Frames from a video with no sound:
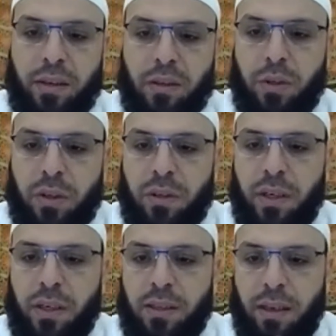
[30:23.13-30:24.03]
which
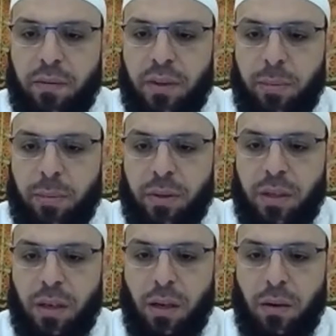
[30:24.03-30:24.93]
contains
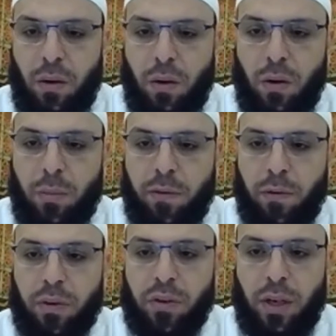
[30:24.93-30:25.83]
70% alcohol
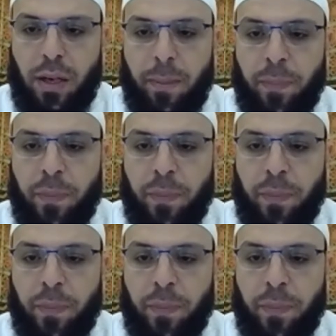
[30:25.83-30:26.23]
before salah.